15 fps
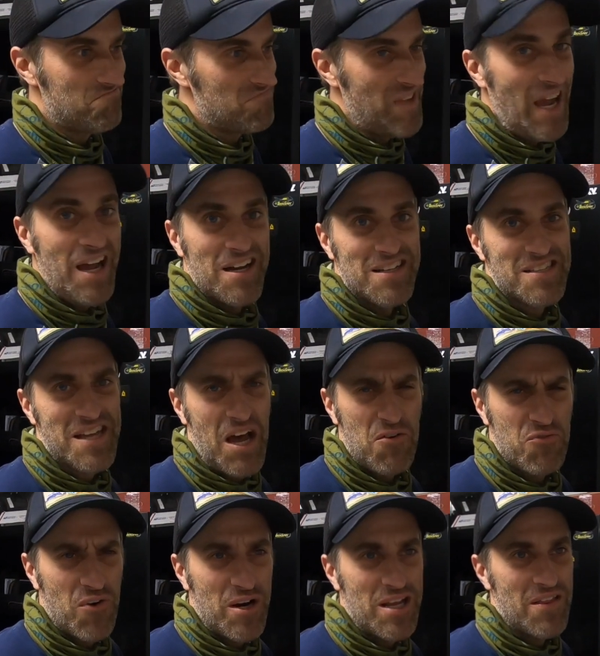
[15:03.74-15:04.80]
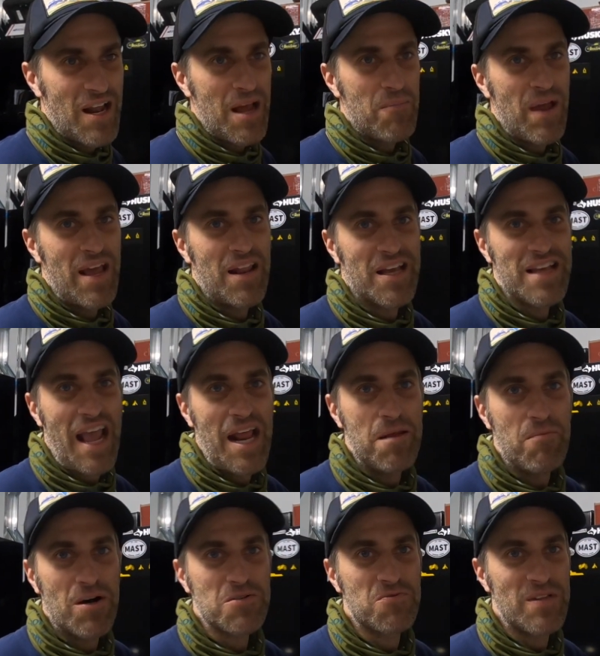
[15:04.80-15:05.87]
yeah, it's kind of funny that I paid like 80
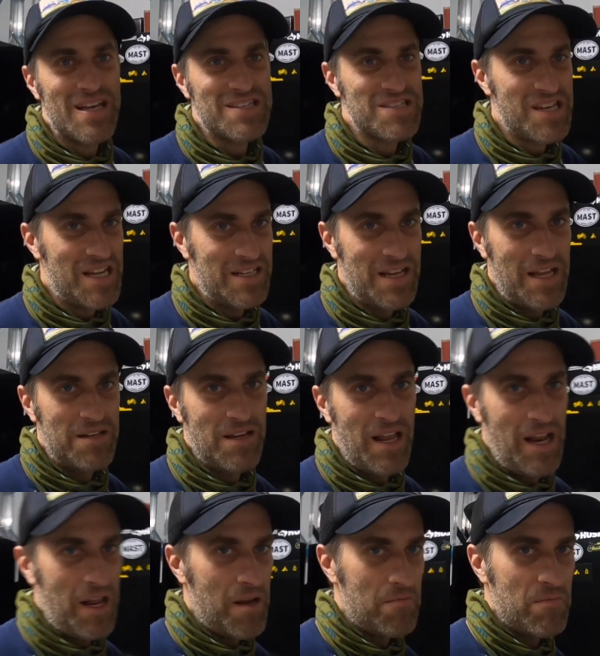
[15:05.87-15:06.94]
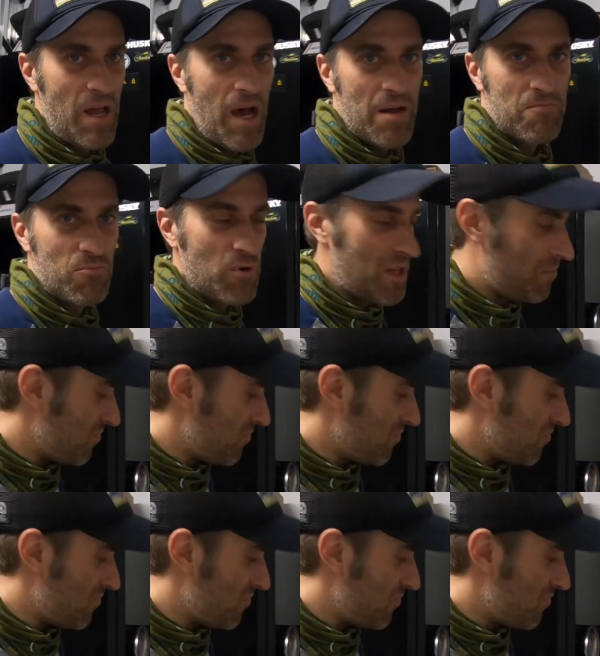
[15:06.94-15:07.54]
bucks for that seat and ended up not really